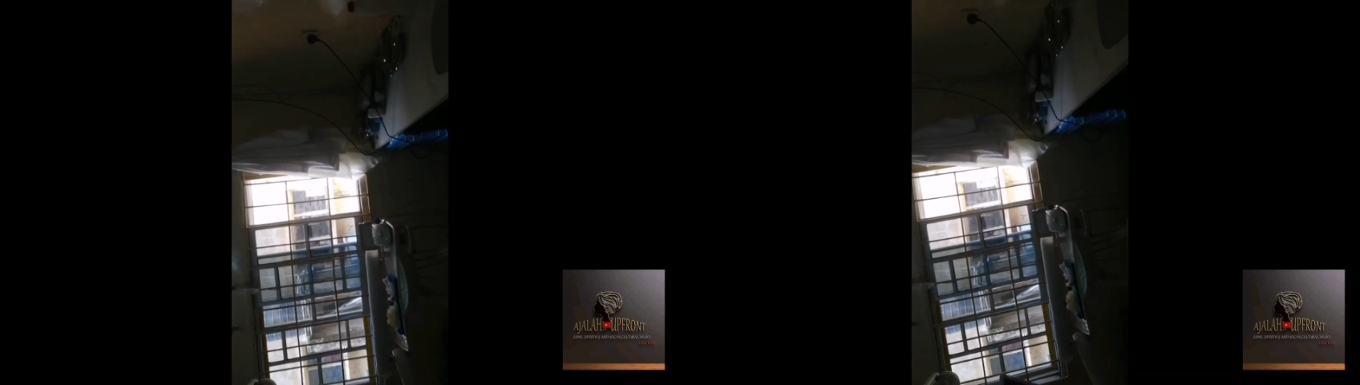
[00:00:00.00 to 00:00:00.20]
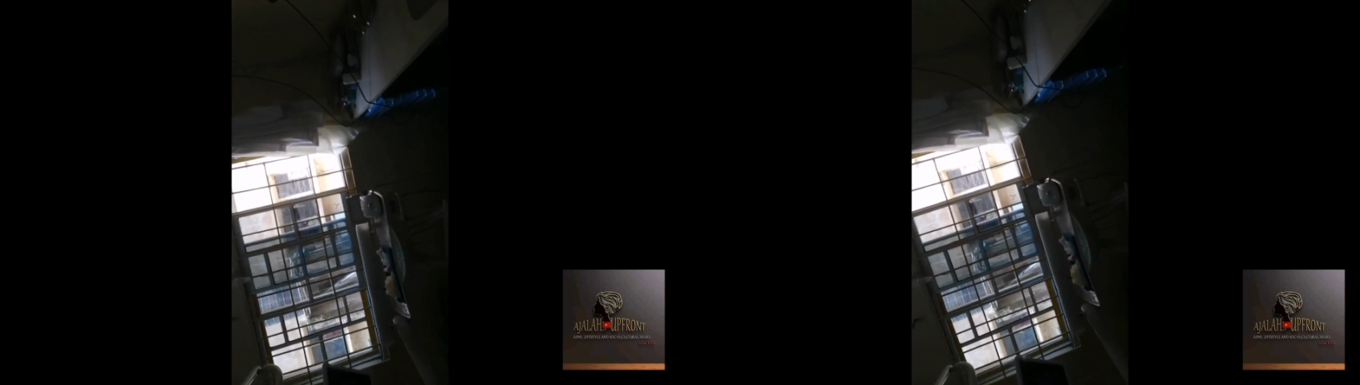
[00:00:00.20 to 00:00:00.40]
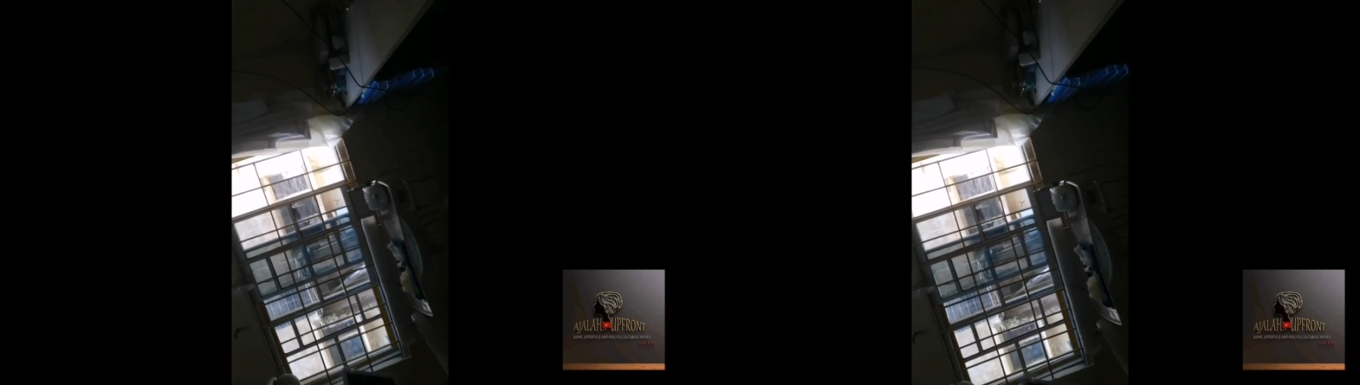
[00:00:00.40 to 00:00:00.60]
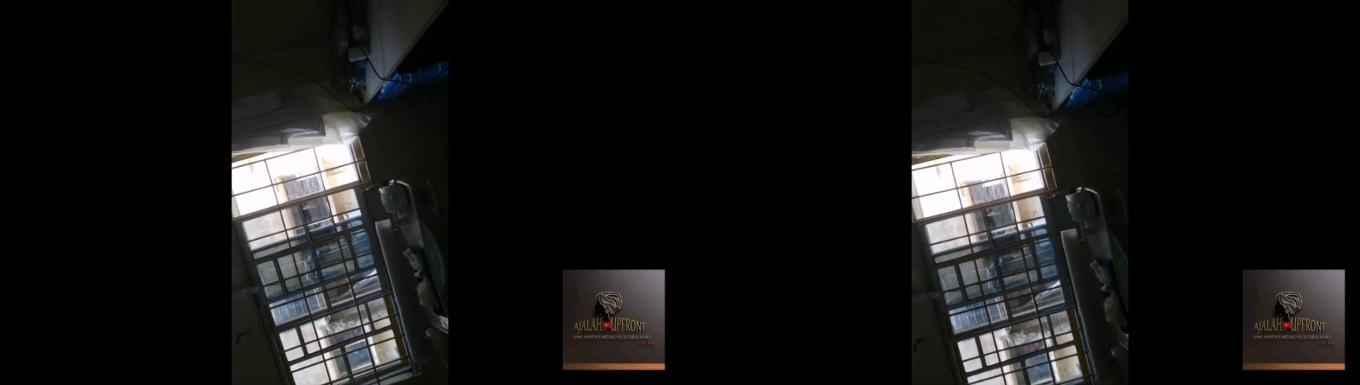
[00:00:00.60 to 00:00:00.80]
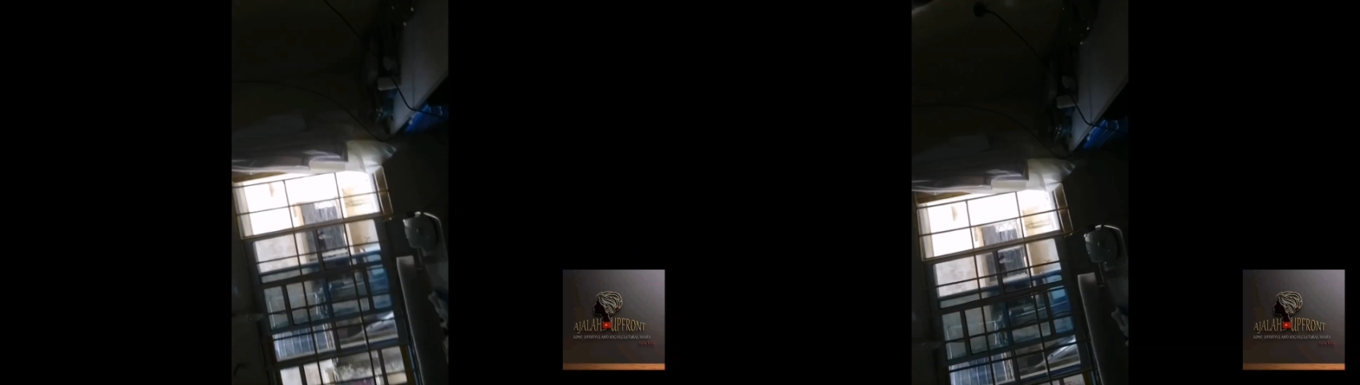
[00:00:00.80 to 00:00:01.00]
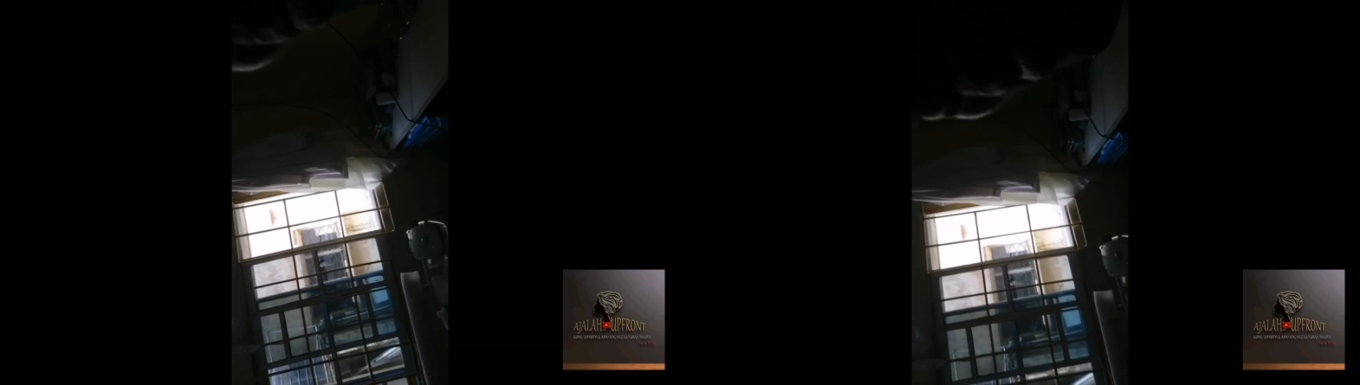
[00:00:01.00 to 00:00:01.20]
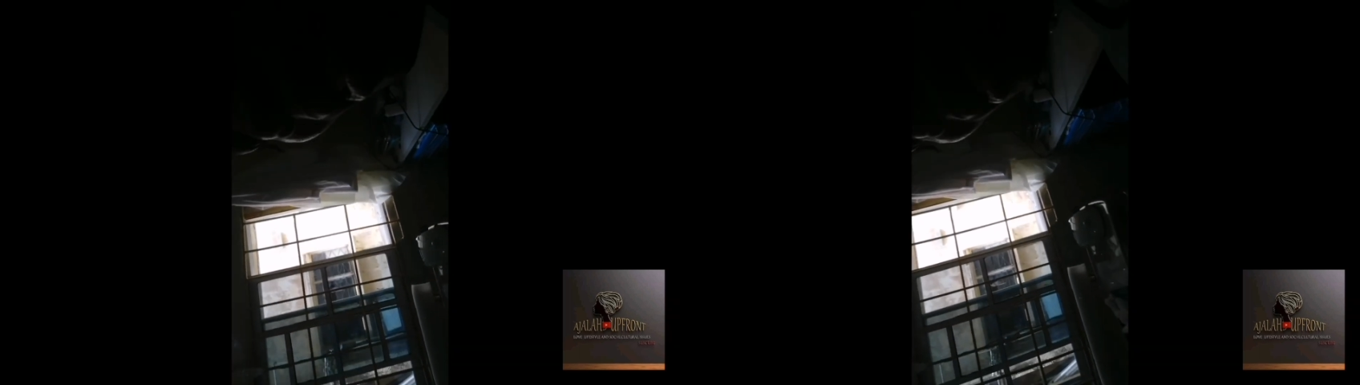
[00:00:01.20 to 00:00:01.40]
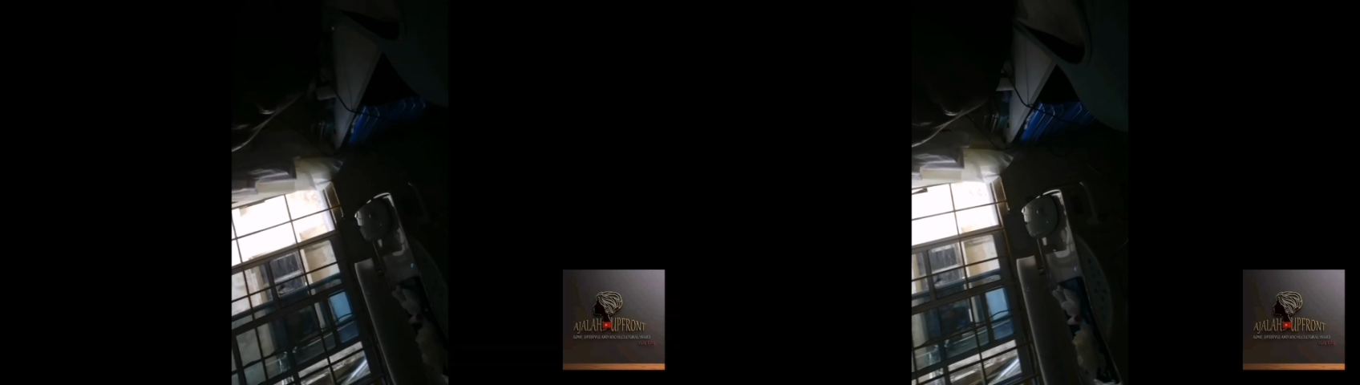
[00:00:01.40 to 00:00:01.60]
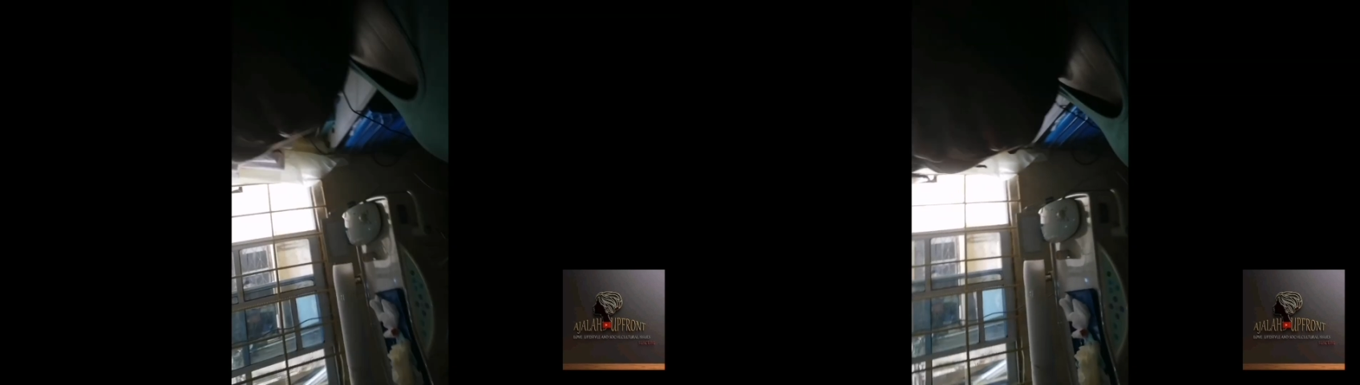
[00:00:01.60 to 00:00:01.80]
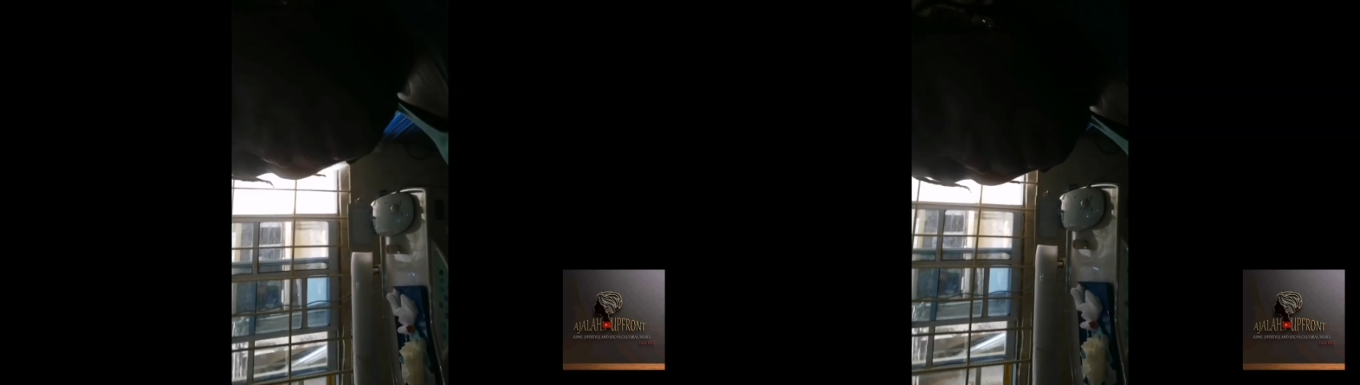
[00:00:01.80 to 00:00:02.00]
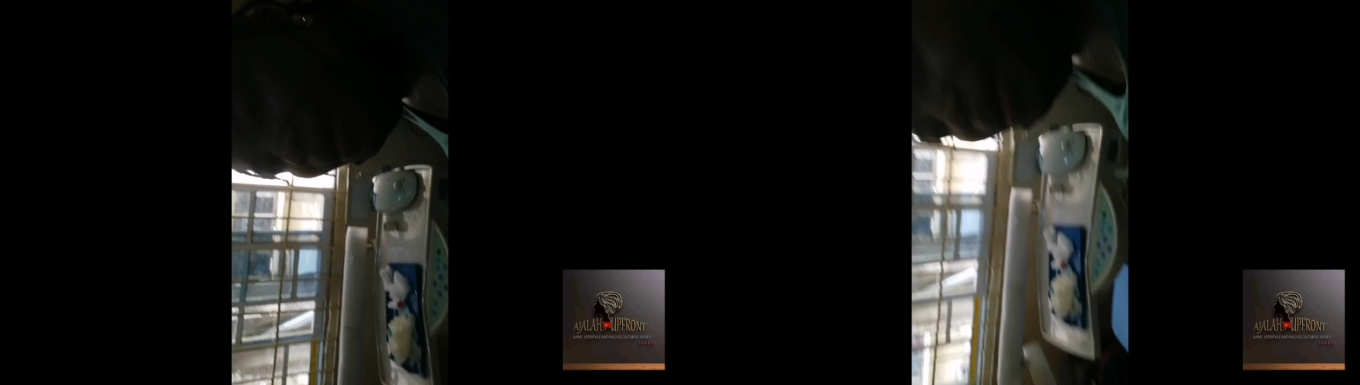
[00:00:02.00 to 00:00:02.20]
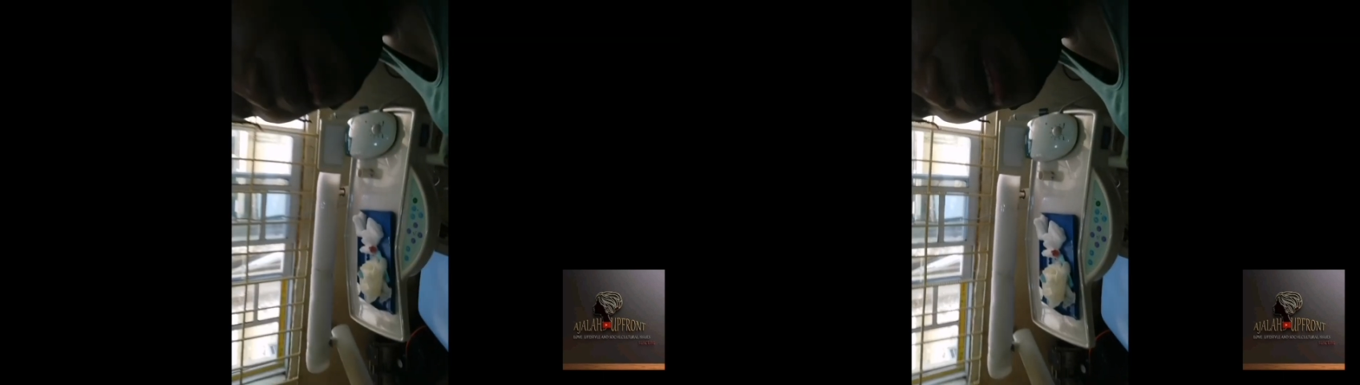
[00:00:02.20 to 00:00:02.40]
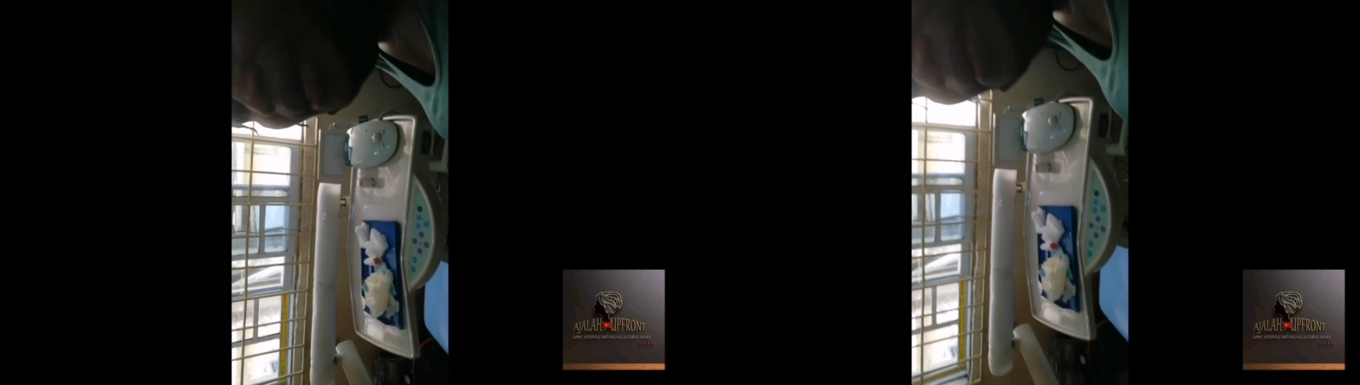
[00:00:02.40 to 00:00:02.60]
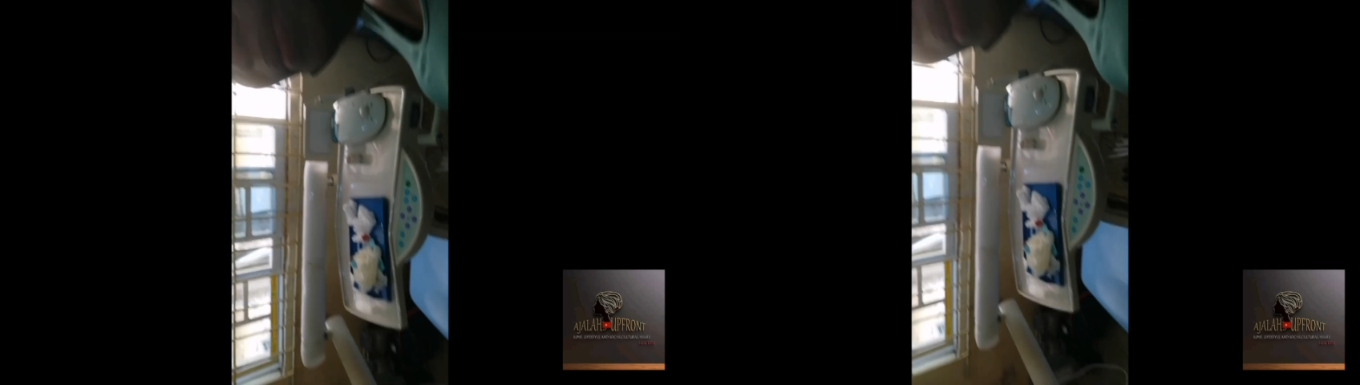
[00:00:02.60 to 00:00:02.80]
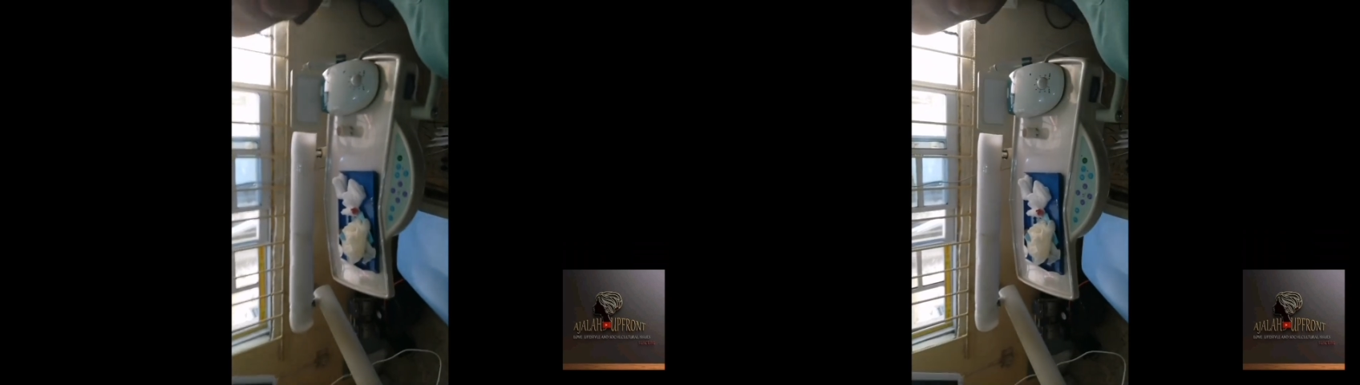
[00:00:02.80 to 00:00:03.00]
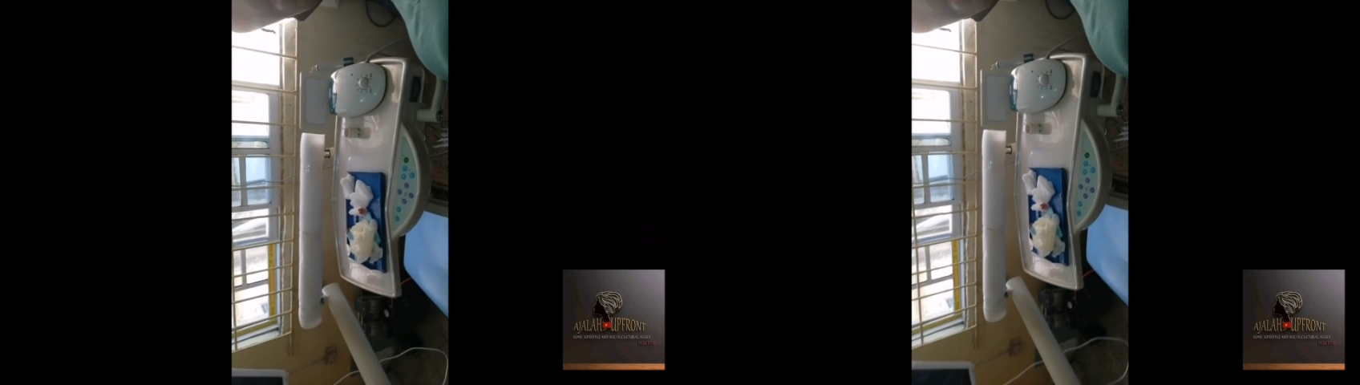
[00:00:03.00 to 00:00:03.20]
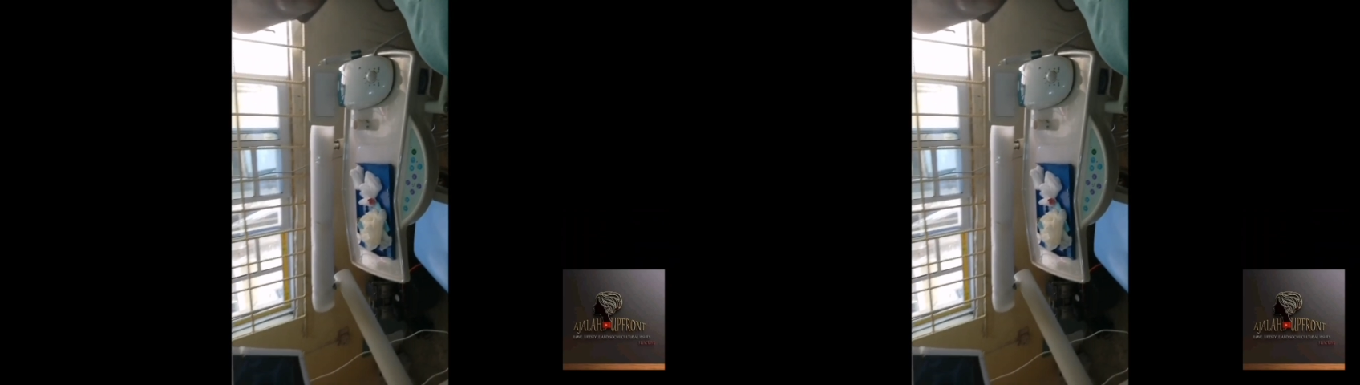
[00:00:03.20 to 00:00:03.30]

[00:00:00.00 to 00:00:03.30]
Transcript: (no speaker visible)